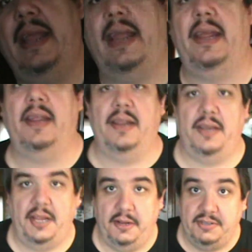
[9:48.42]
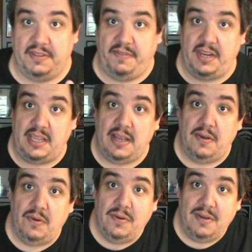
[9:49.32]
and here's the
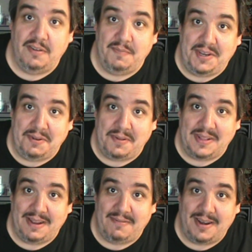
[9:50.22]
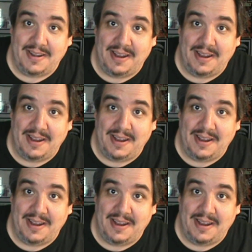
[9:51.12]
video of me doing that right